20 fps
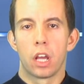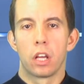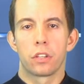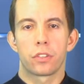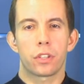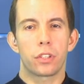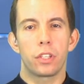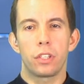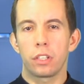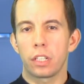
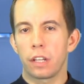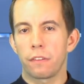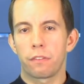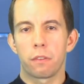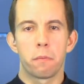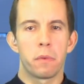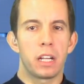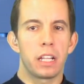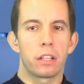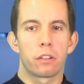So you give
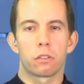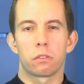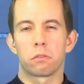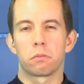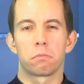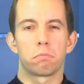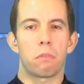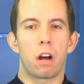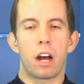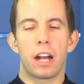them a
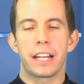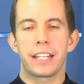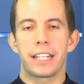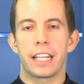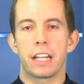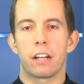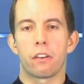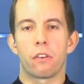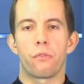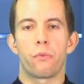little
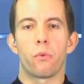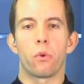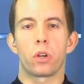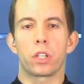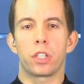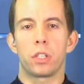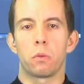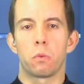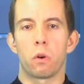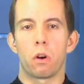idea of
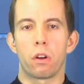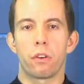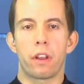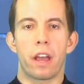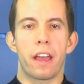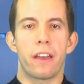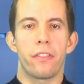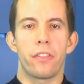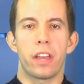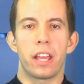what you want,
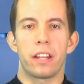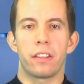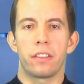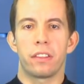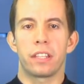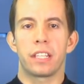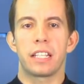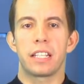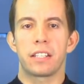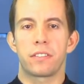and
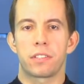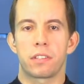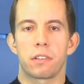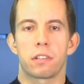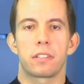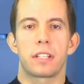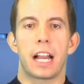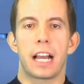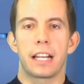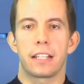then these
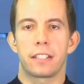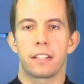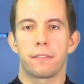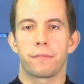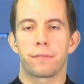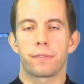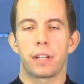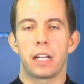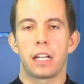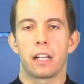talented
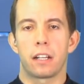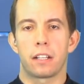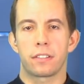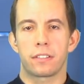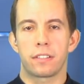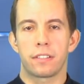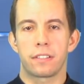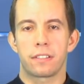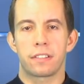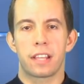
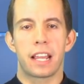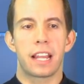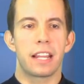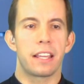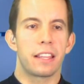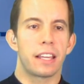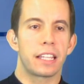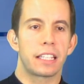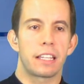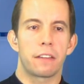freelancers,
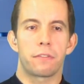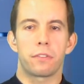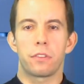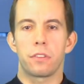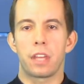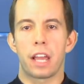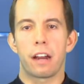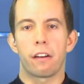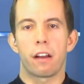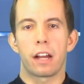they give you
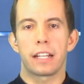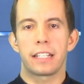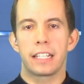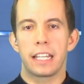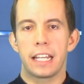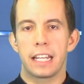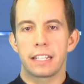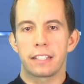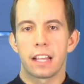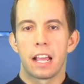their
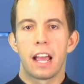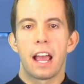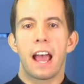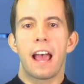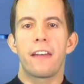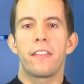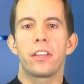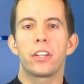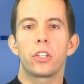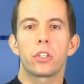ideas,
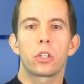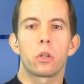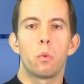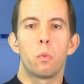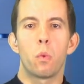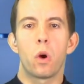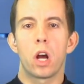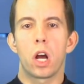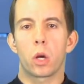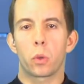and then you can
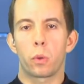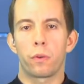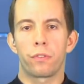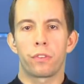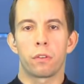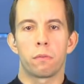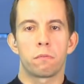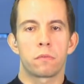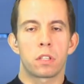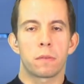work with
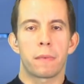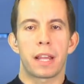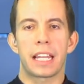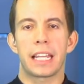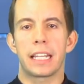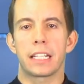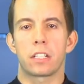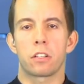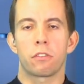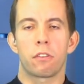them to make
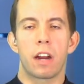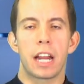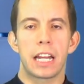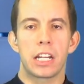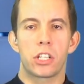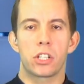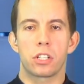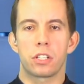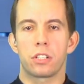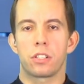
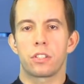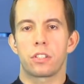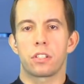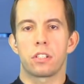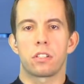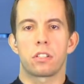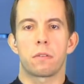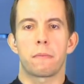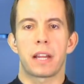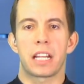iterations
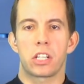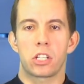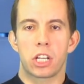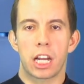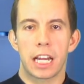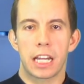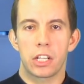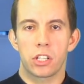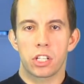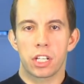and to make
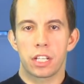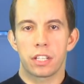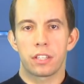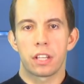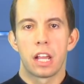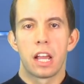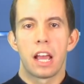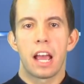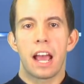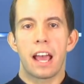changes,
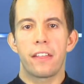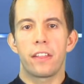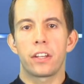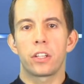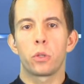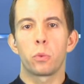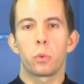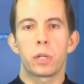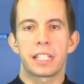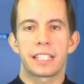and then
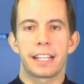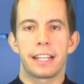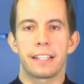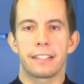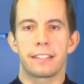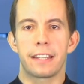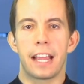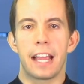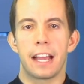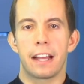you whittle
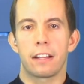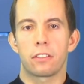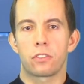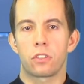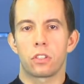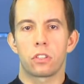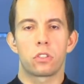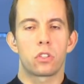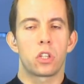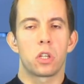it down
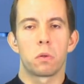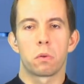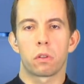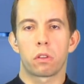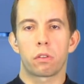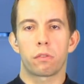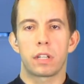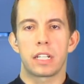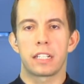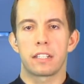to 2 or
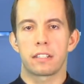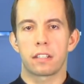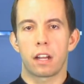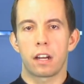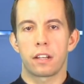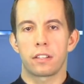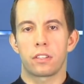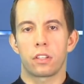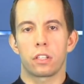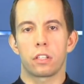3
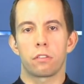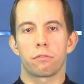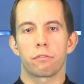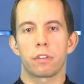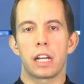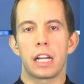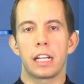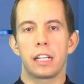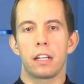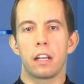designers that you
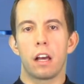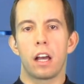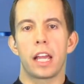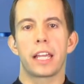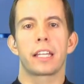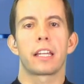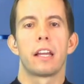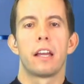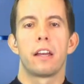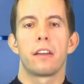really
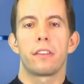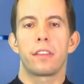like.